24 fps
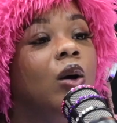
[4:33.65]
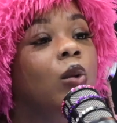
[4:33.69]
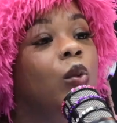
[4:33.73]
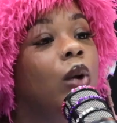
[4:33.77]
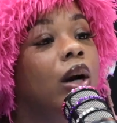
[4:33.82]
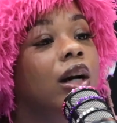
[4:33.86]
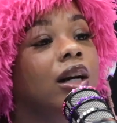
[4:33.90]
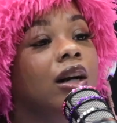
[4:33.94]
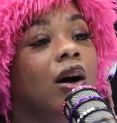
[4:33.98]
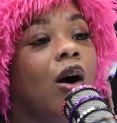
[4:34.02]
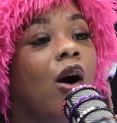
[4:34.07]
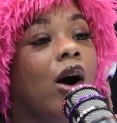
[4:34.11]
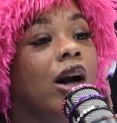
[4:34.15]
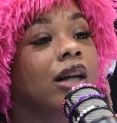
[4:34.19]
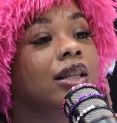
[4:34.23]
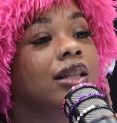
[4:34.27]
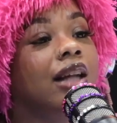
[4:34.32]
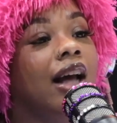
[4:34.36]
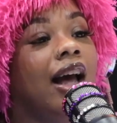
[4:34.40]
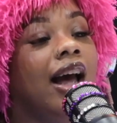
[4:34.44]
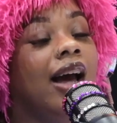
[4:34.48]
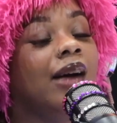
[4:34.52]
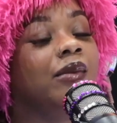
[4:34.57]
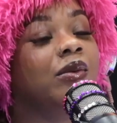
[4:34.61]
one of the artists that
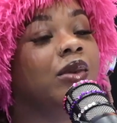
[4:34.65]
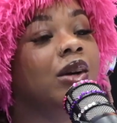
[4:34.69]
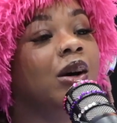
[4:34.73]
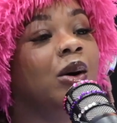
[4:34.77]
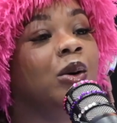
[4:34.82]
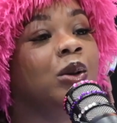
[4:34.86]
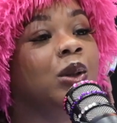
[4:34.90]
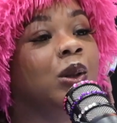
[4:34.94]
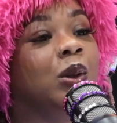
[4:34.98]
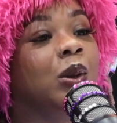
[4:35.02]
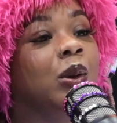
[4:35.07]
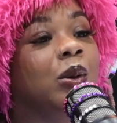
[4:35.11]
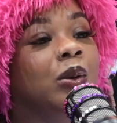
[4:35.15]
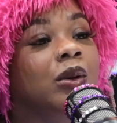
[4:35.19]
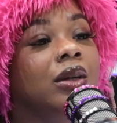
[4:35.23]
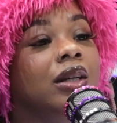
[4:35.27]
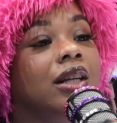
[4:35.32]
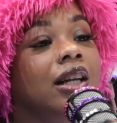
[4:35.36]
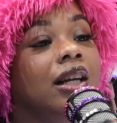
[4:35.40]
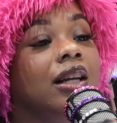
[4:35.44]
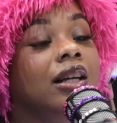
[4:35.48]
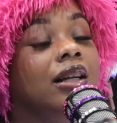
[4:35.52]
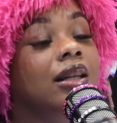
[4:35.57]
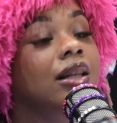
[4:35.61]
have to go through.
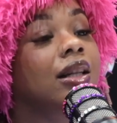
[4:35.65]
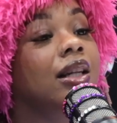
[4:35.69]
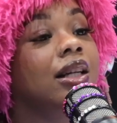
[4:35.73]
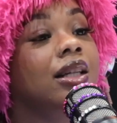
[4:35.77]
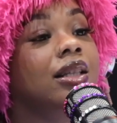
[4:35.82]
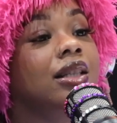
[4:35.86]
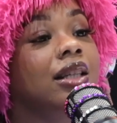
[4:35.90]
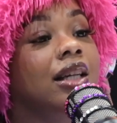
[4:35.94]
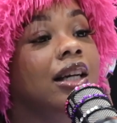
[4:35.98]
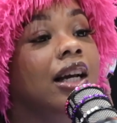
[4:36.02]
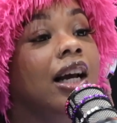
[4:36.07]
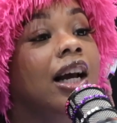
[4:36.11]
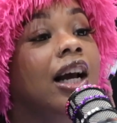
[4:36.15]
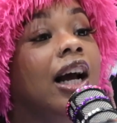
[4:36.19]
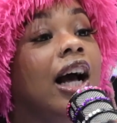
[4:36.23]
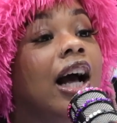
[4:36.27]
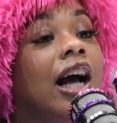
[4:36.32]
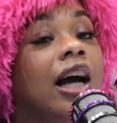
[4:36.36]
Listen, you gotta